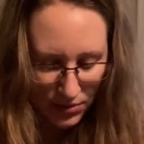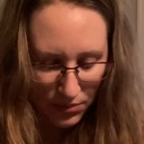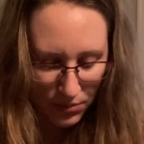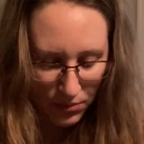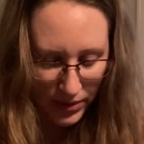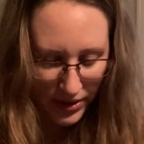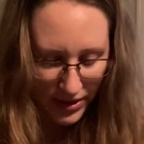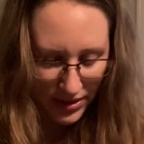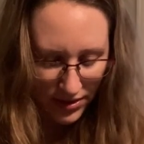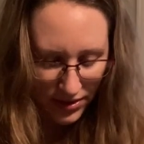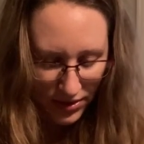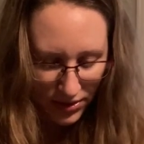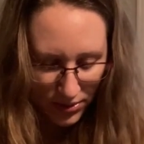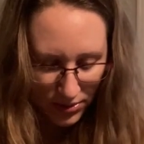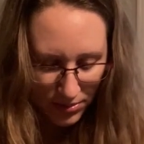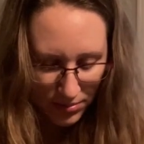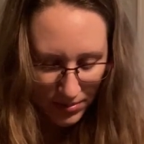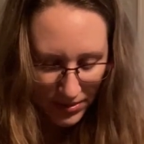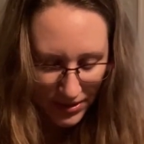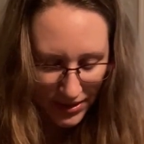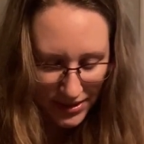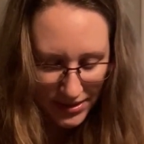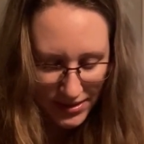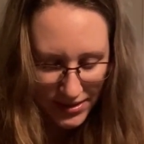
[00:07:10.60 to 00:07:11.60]
with you
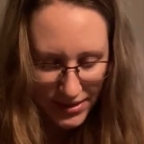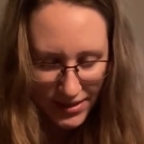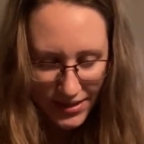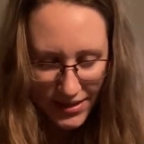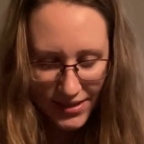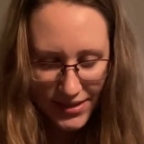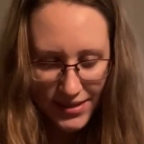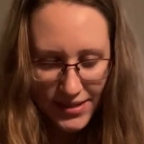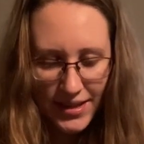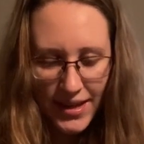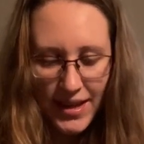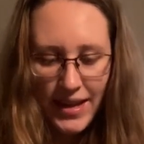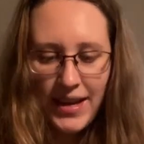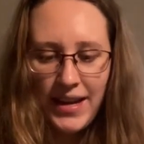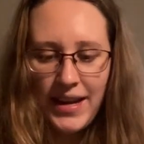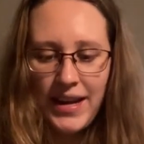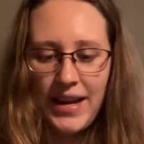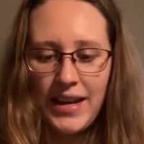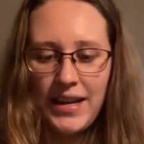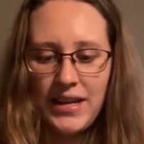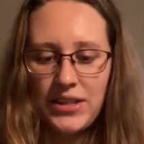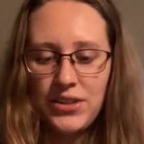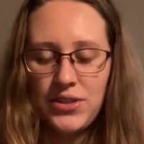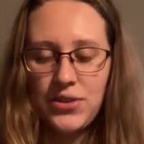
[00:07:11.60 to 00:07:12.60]
places.
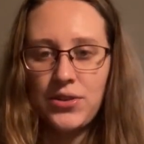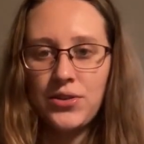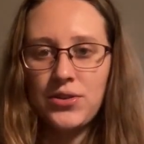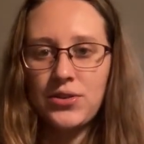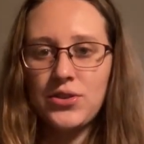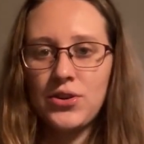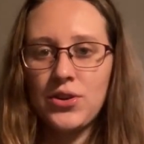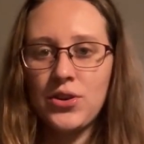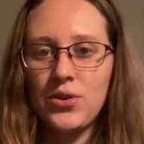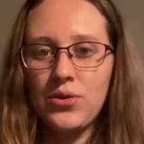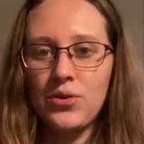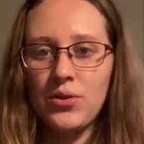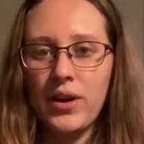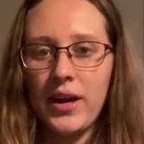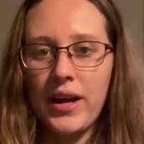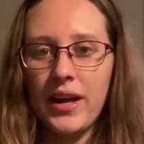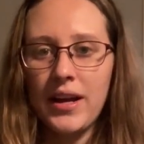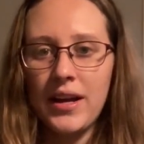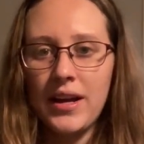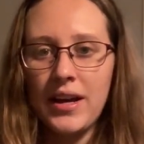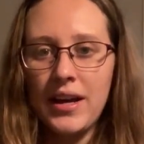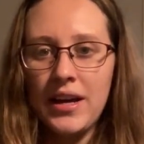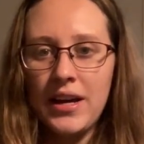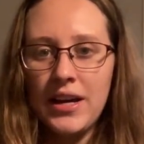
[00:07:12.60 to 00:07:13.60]
And it's also
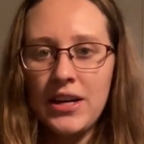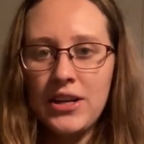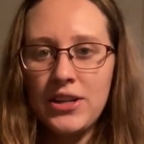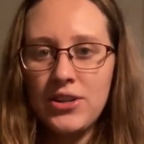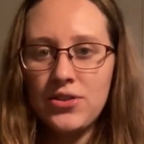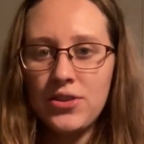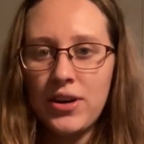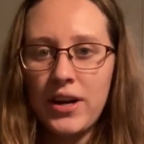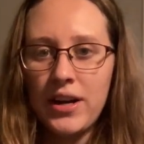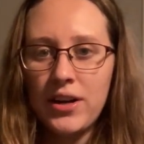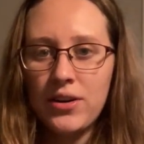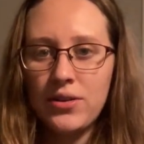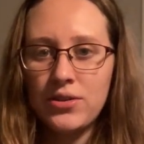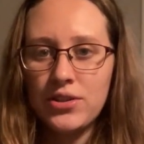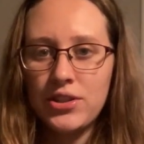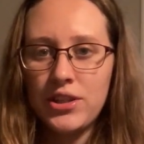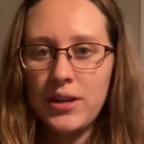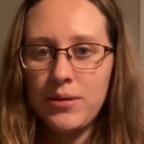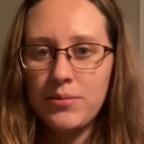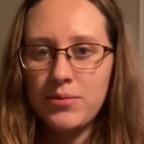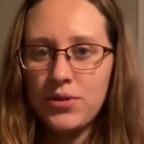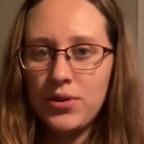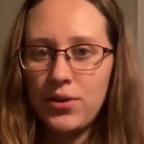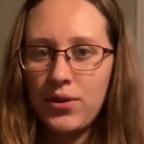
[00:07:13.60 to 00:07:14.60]
like triangle
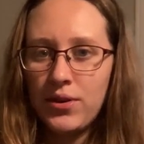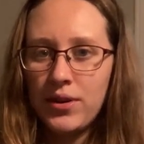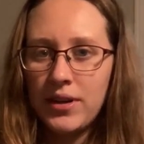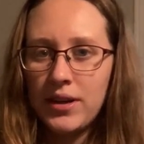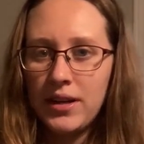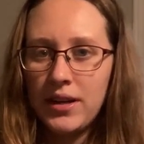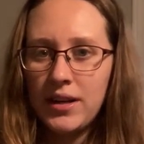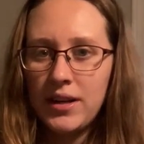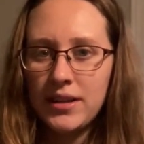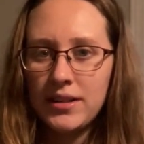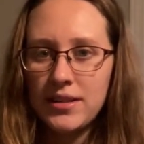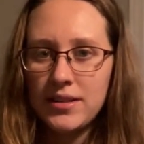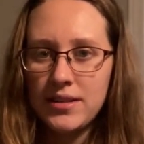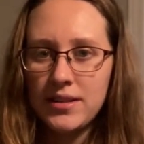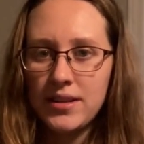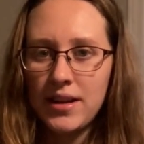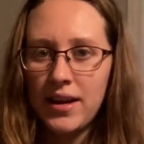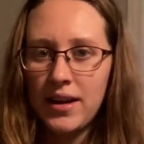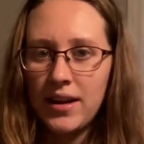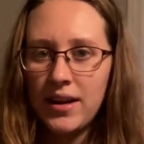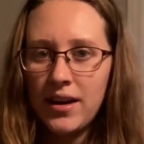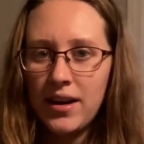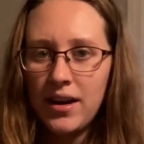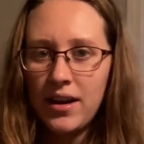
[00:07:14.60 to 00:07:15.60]
shaped, so you could set
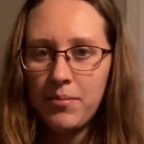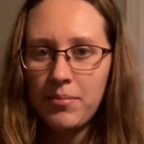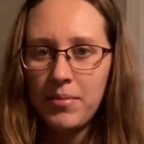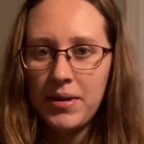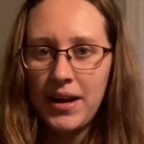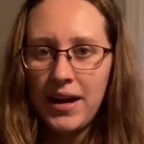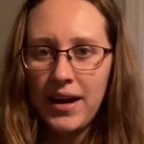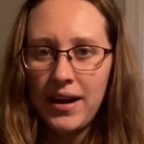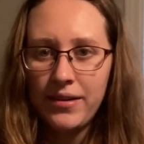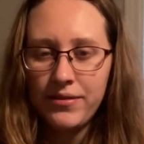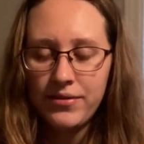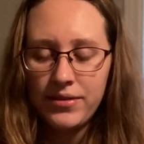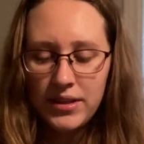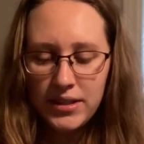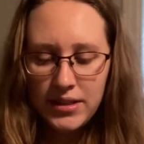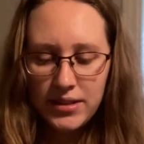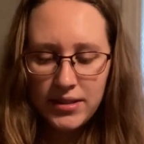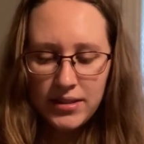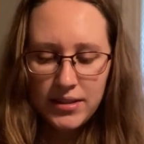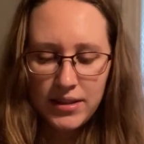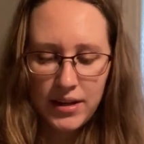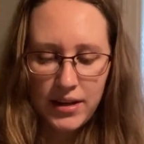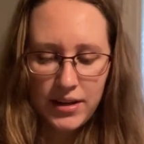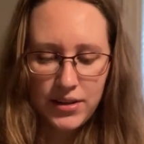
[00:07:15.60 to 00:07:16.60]
it up and have
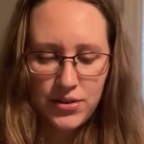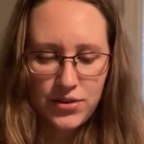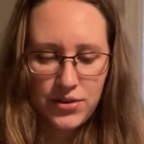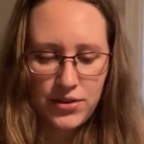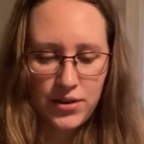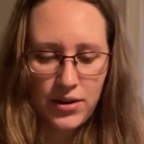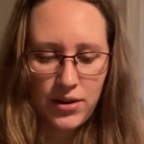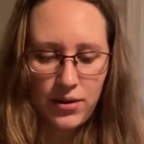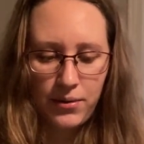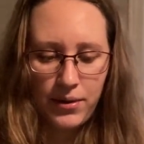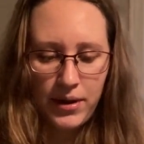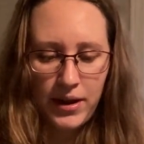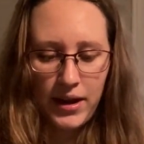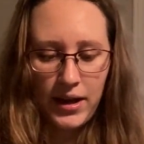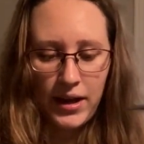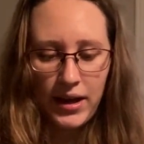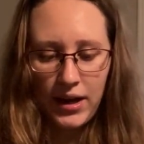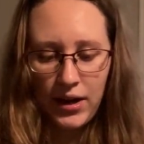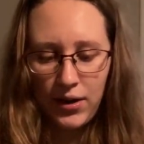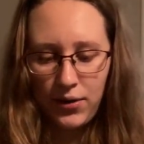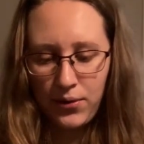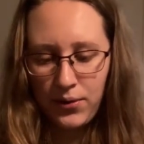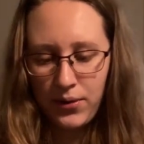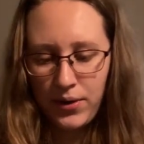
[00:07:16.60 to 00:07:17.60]
this side
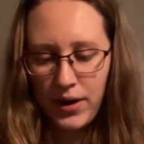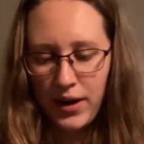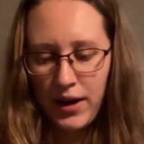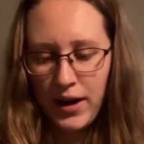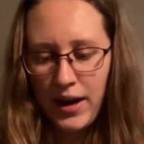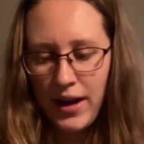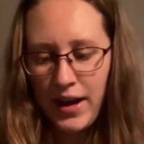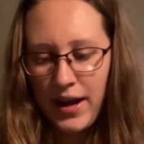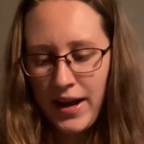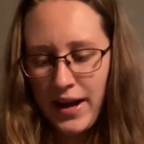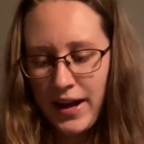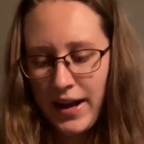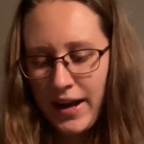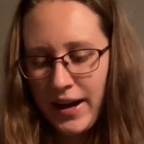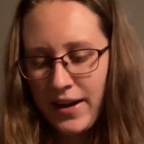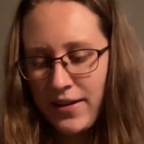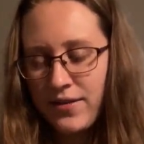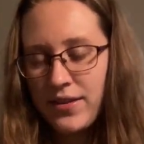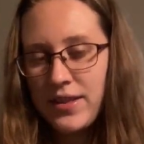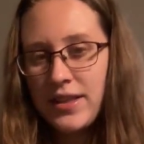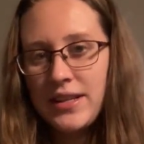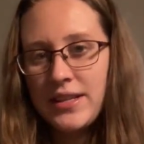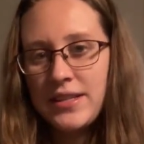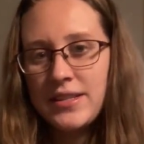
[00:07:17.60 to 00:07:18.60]
showing or
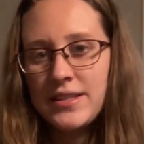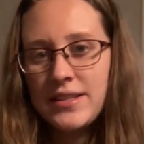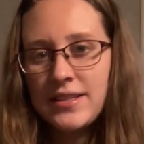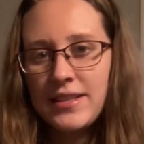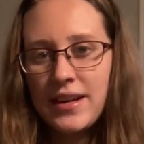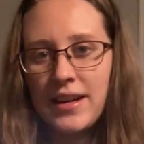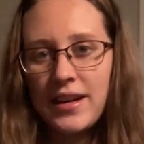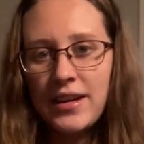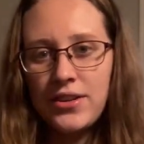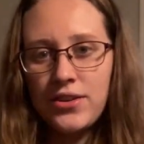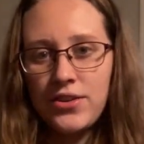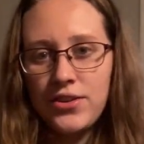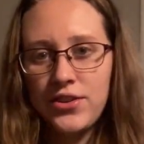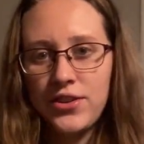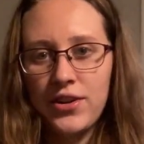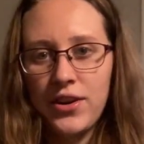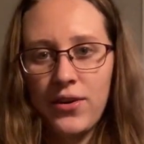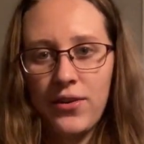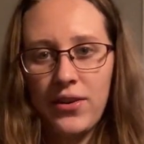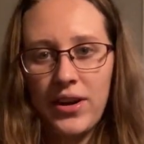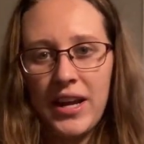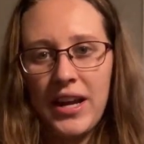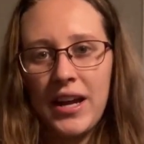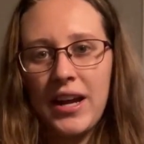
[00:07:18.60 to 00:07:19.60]
have this side
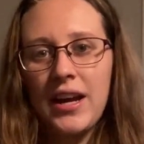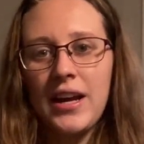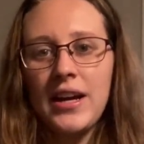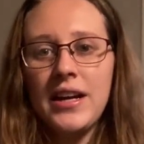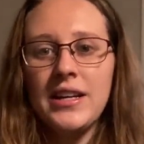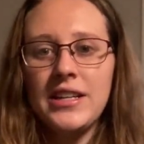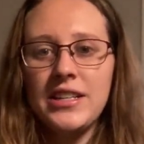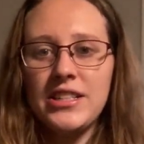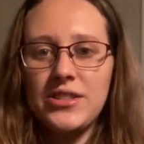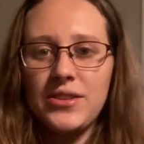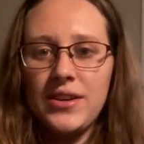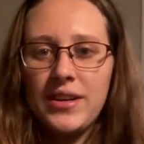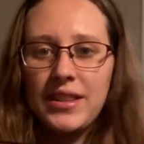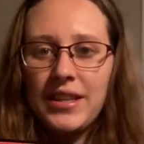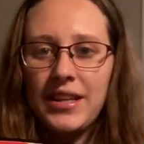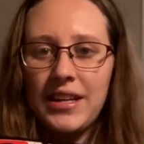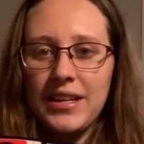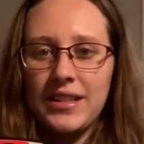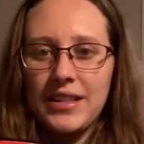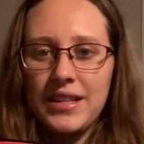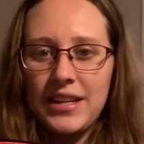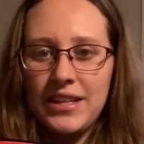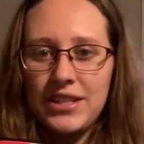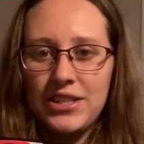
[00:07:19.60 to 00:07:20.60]
showing. So I
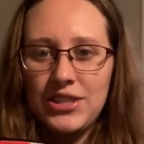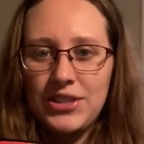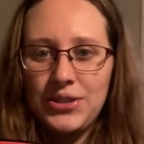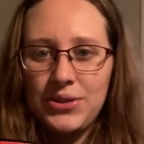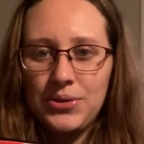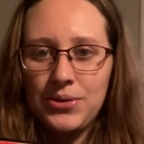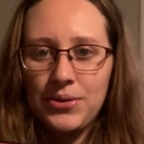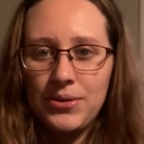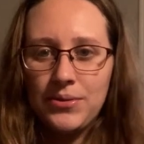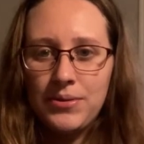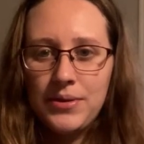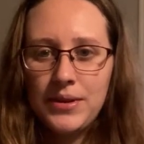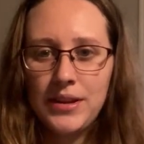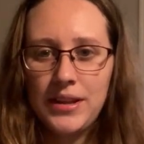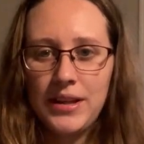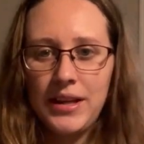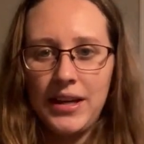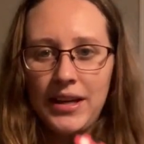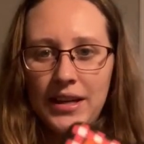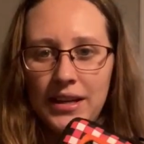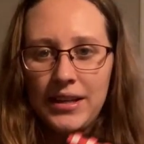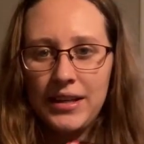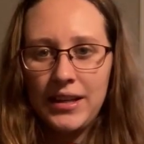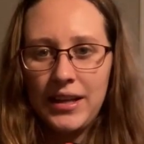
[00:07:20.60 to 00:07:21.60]
think that she'll
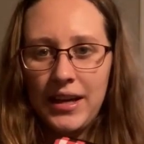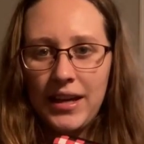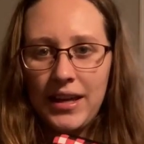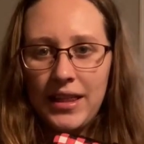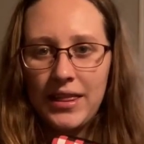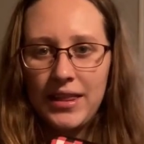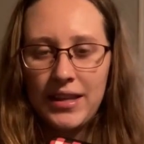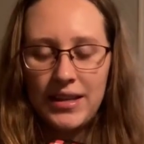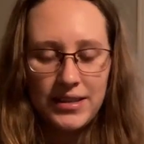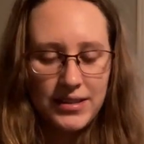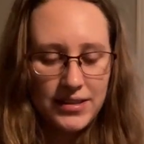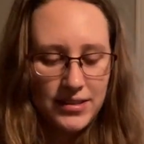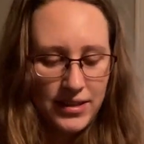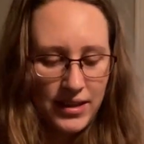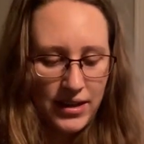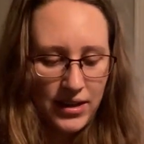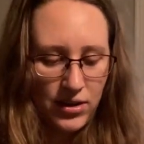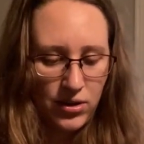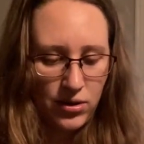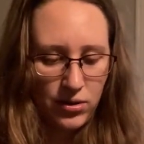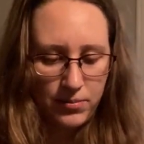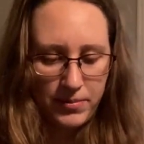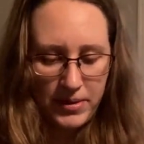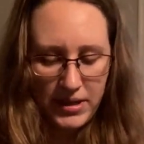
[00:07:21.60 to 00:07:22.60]
really like this, and
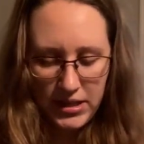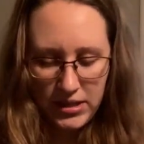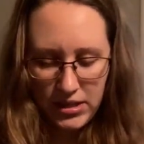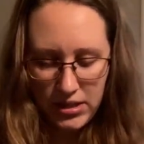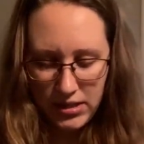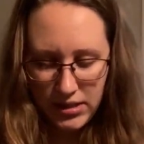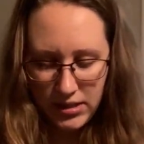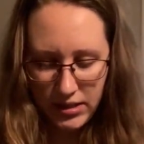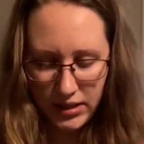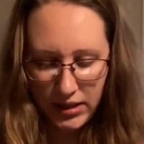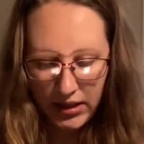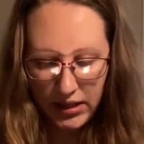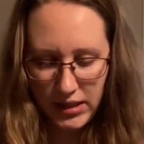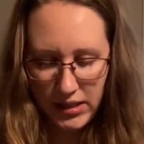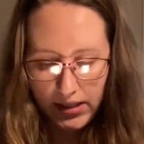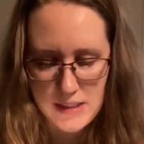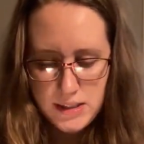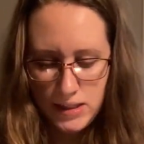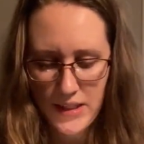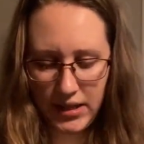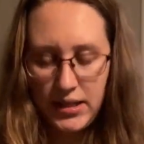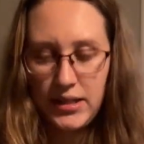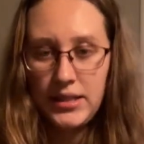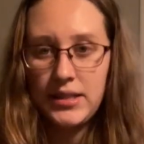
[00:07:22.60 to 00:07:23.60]
it'll be just like
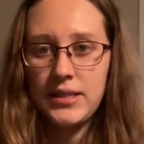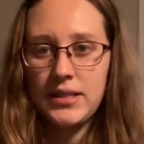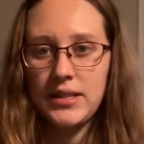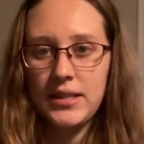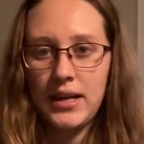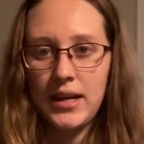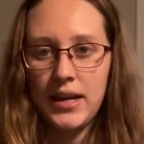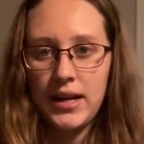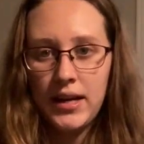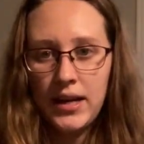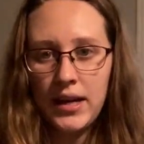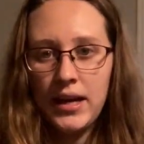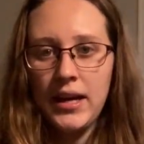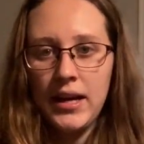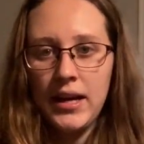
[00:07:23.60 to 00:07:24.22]
easy to stick